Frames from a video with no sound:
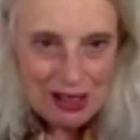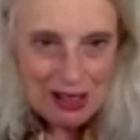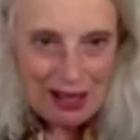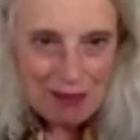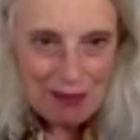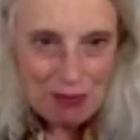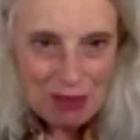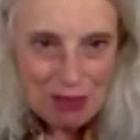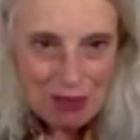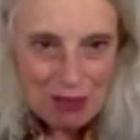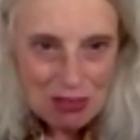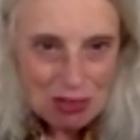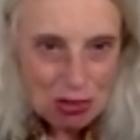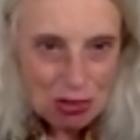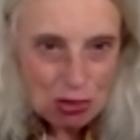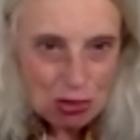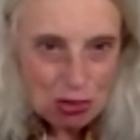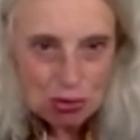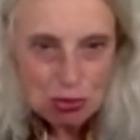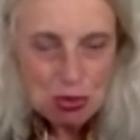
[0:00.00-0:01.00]
and that
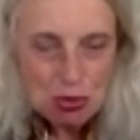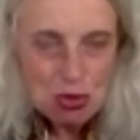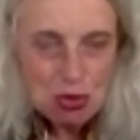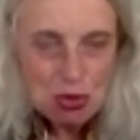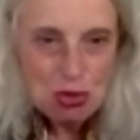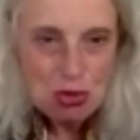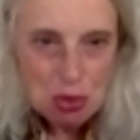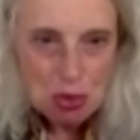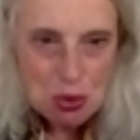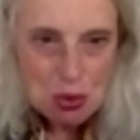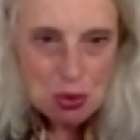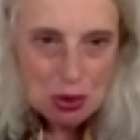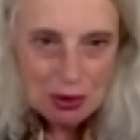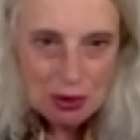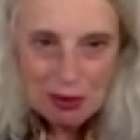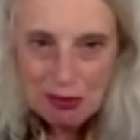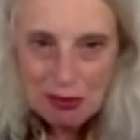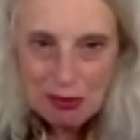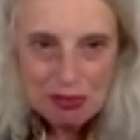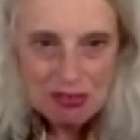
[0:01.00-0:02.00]
is through the door
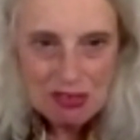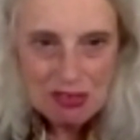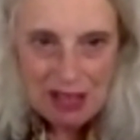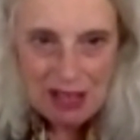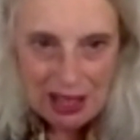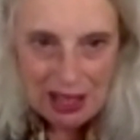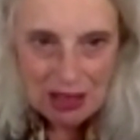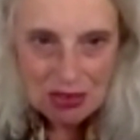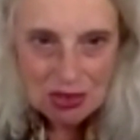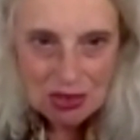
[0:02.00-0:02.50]
of death.